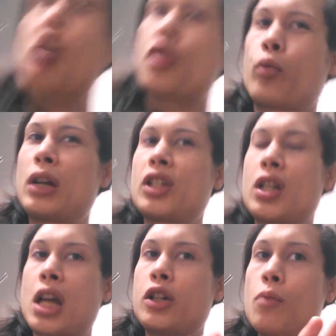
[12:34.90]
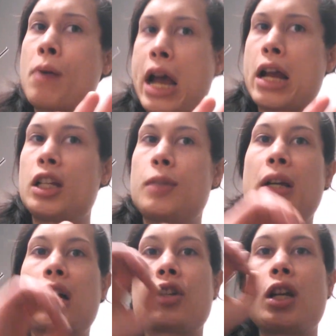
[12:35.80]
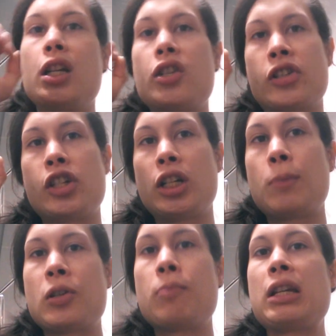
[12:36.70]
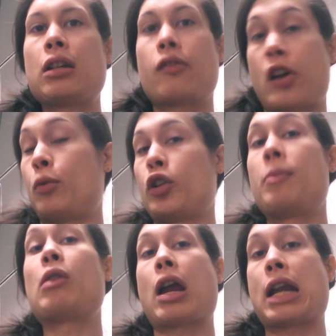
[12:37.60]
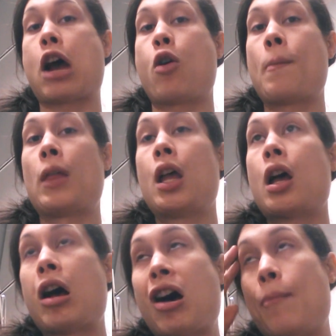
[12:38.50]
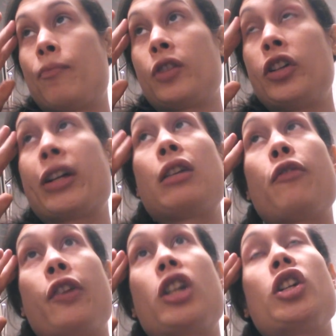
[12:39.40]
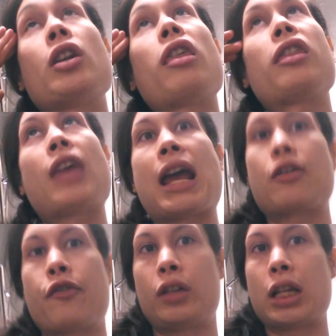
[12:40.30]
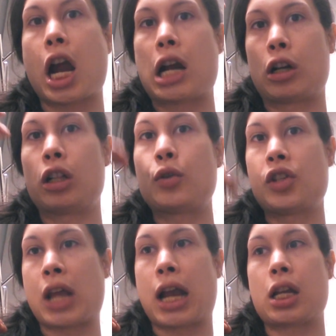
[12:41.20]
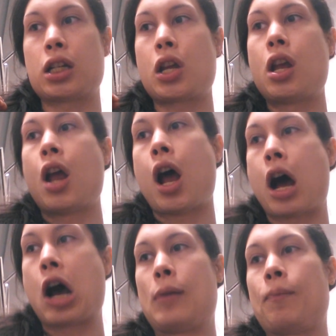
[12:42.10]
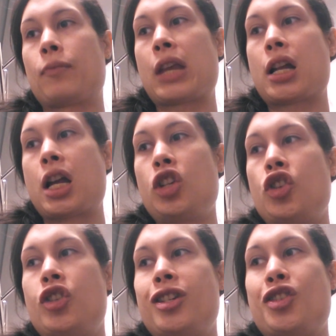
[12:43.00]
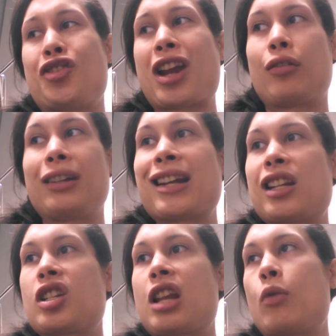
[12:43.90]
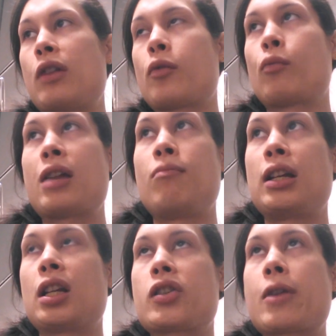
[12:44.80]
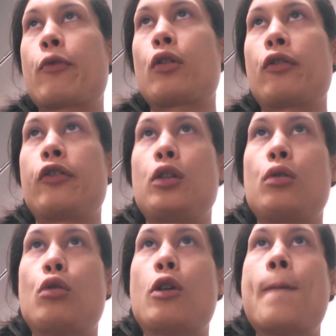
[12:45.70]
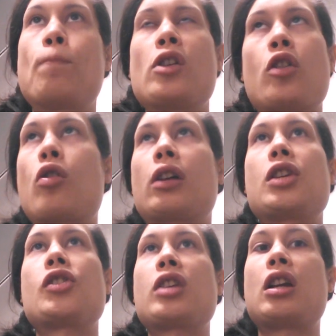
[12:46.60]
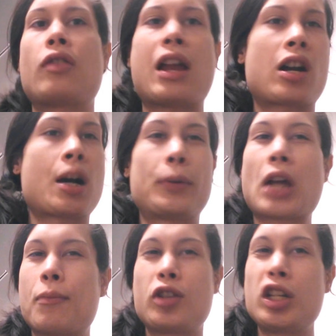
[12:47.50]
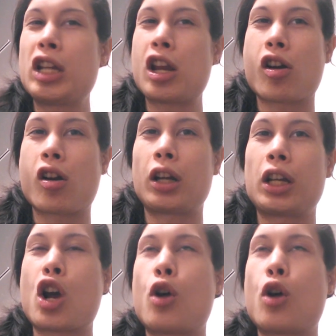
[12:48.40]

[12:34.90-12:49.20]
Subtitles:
the reason I do buy it is because it is the cheapest meat available to me right now. Chicken and fish, thankfully, are a close second. And I generally tend to stay away from red meat, except for a few corner cases here and there, a couple times a year.